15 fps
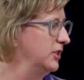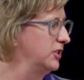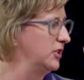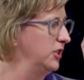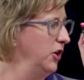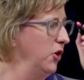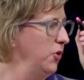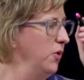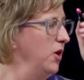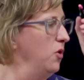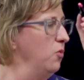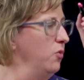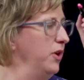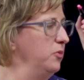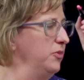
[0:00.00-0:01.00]
So
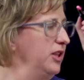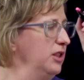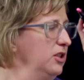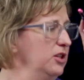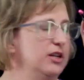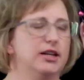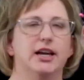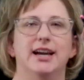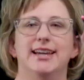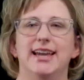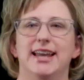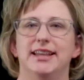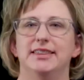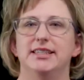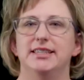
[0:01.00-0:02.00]
when we look
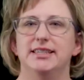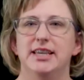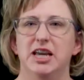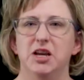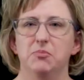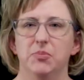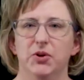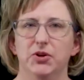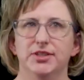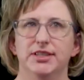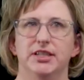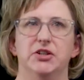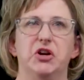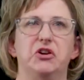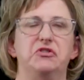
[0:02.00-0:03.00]
again at the same
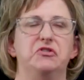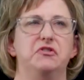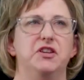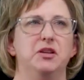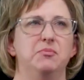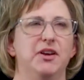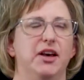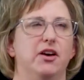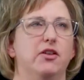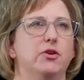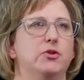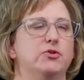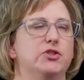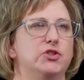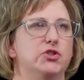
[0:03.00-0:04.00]
person, our female
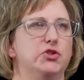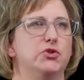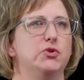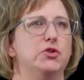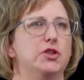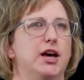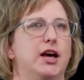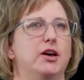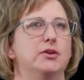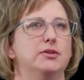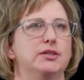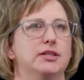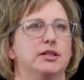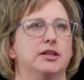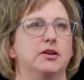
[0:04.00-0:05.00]
who's
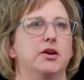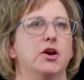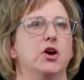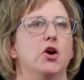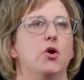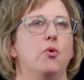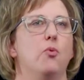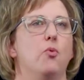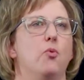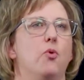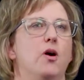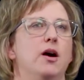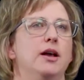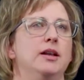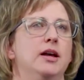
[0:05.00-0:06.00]

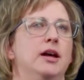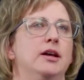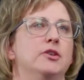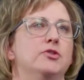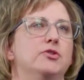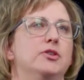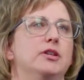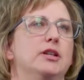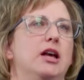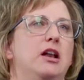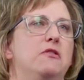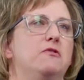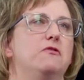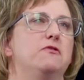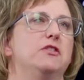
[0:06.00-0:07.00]

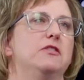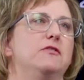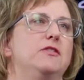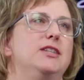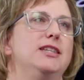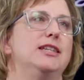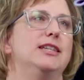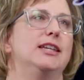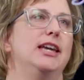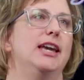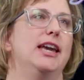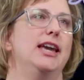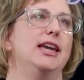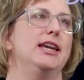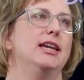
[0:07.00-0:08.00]
2,150
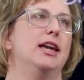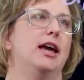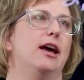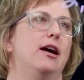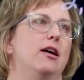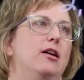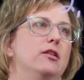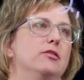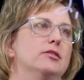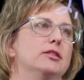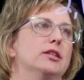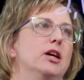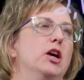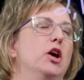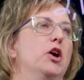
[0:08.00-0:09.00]

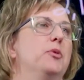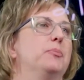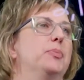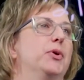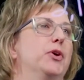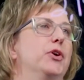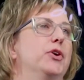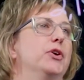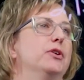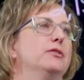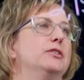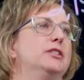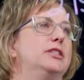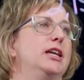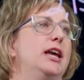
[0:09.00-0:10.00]
kcals per
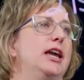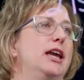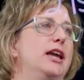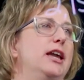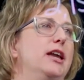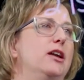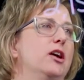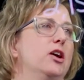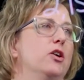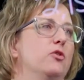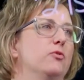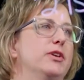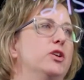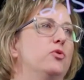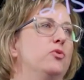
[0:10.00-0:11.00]
day
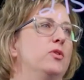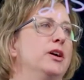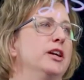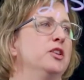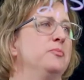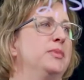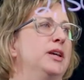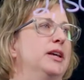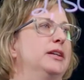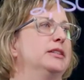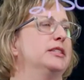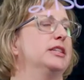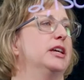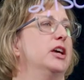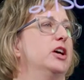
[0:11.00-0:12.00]

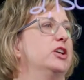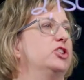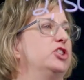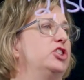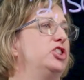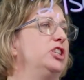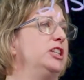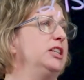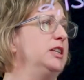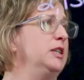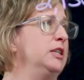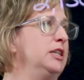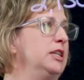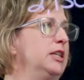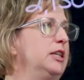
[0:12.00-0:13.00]
requirement, she
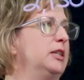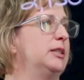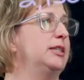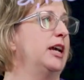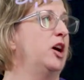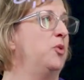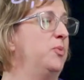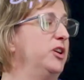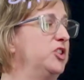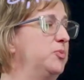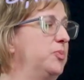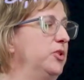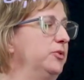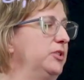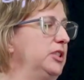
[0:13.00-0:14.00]
needs how
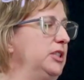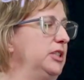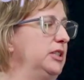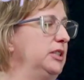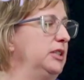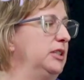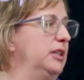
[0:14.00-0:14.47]
much protein?